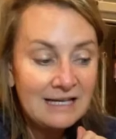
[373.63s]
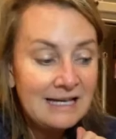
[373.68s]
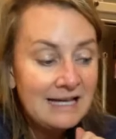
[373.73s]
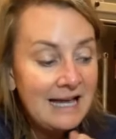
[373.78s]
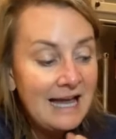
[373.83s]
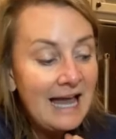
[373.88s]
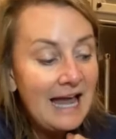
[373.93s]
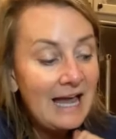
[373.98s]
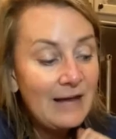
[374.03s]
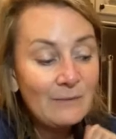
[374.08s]

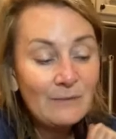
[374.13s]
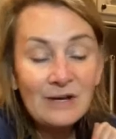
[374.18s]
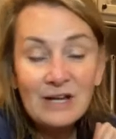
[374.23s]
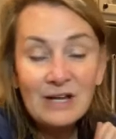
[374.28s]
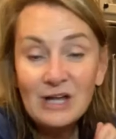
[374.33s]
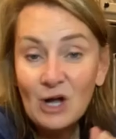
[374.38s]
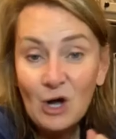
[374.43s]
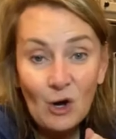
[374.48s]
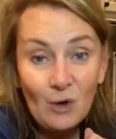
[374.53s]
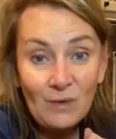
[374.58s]
And we
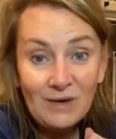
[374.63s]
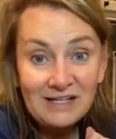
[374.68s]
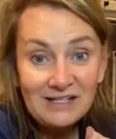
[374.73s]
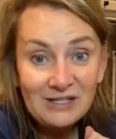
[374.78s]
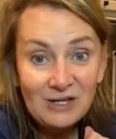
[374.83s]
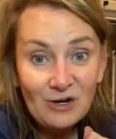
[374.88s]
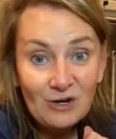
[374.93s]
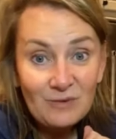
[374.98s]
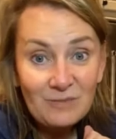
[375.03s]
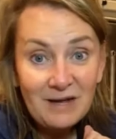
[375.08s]
always talk
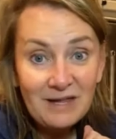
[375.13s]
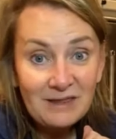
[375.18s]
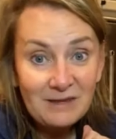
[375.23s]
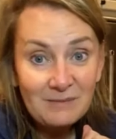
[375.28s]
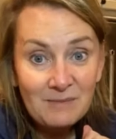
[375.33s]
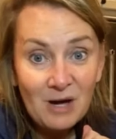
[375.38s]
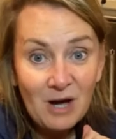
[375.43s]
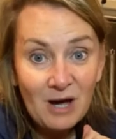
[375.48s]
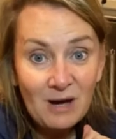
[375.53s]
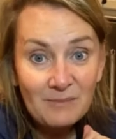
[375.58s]
about the
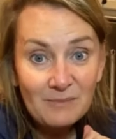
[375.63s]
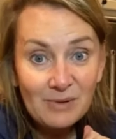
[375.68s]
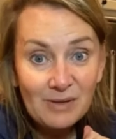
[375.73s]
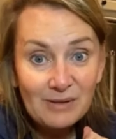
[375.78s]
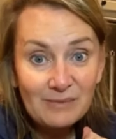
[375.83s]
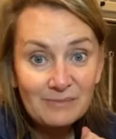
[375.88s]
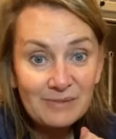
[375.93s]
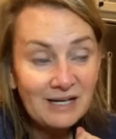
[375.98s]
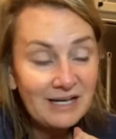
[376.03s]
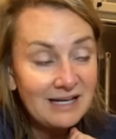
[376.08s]
mop
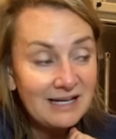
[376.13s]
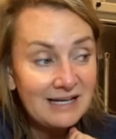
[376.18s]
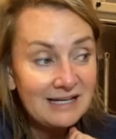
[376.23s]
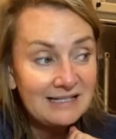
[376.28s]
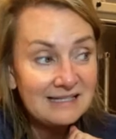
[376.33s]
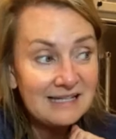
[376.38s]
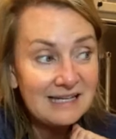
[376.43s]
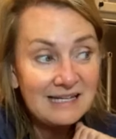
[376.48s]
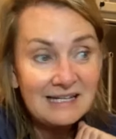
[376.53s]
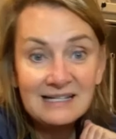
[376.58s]
because it
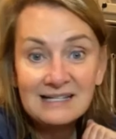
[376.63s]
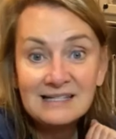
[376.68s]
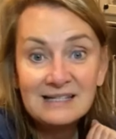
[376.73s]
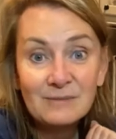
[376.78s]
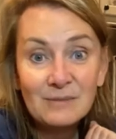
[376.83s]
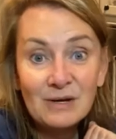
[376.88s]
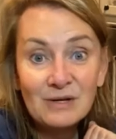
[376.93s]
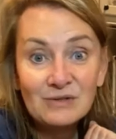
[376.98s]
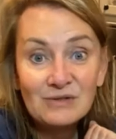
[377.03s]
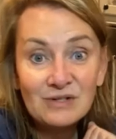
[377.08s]
is the most
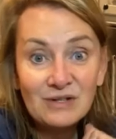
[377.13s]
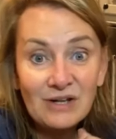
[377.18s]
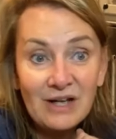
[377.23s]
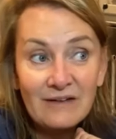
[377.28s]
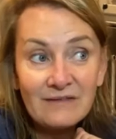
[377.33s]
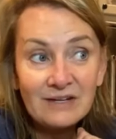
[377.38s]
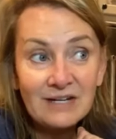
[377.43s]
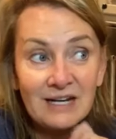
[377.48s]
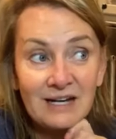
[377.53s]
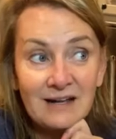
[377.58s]
coveted
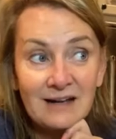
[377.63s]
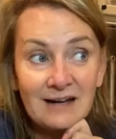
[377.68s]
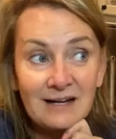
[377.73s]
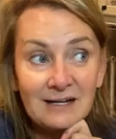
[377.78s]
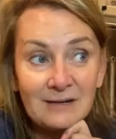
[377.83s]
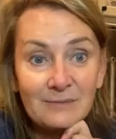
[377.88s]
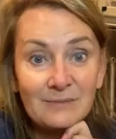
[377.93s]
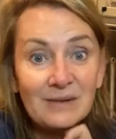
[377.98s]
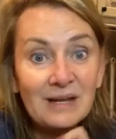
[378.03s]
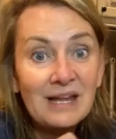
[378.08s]
item
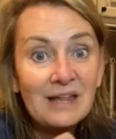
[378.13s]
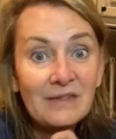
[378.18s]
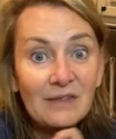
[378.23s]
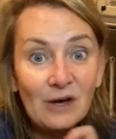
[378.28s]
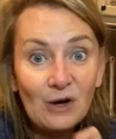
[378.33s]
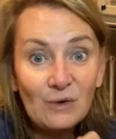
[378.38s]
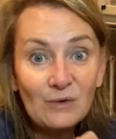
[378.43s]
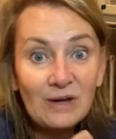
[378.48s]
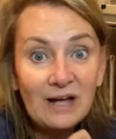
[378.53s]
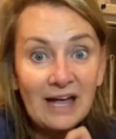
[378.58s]
in the whole
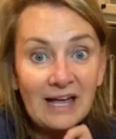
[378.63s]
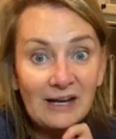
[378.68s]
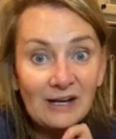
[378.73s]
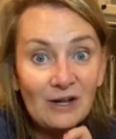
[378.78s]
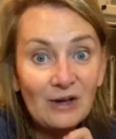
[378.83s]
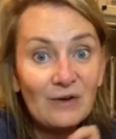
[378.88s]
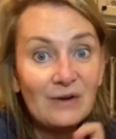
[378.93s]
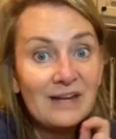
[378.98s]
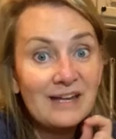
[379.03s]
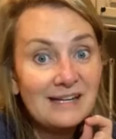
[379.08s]
catalog. It
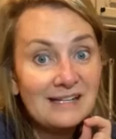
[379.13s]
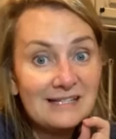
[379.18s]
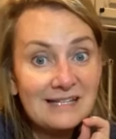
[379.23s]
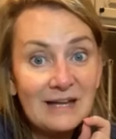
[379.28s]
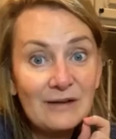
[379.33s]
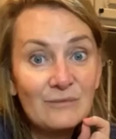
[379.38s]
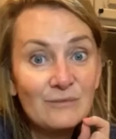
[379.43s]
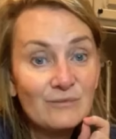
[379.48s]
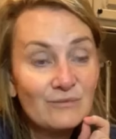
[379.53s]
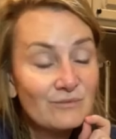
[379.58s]
is a
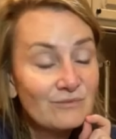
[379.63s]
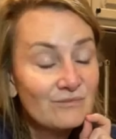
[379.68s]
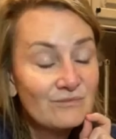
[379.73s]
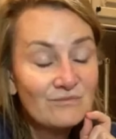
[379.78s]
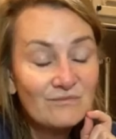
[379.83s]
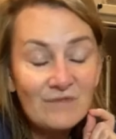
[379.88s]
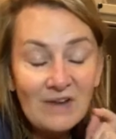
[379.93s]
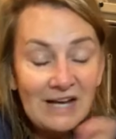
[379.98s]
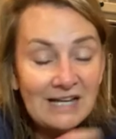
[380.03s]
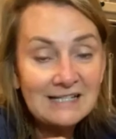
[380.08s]

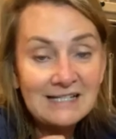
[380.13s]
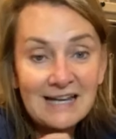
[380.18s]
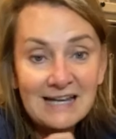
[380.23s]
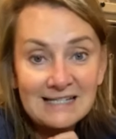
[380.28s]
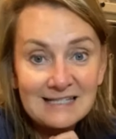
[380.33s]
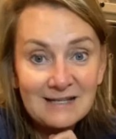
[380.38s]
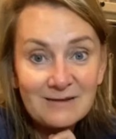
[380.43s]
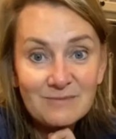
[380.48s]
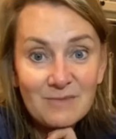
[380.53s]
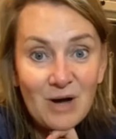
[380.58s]
fantastic
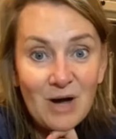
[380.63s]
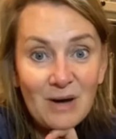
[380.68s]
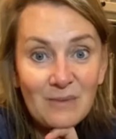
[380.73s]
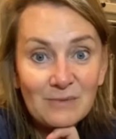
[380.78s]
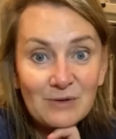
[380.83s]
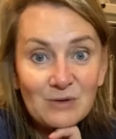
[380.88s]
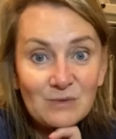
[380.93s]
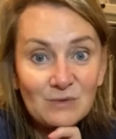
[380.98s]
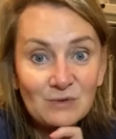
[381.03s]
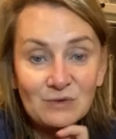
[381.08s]
mop. You will
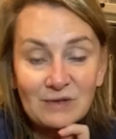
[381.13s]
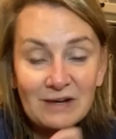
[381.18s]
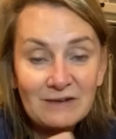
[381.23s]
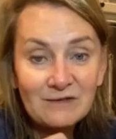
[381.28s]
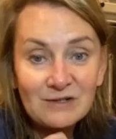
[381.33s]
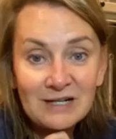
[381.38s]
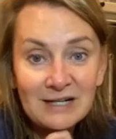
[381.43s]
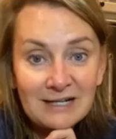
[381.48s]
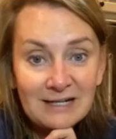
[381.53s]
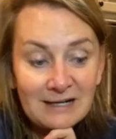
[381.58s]
never need
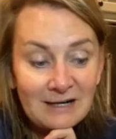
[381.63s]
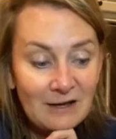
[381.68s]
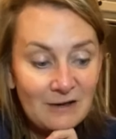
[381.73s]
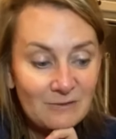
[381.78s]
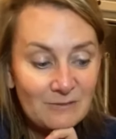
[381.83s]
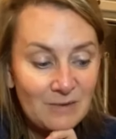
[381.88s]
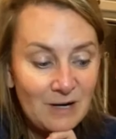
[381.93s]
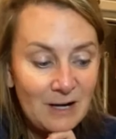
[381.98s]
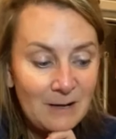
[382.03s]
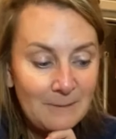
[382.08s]
another mop.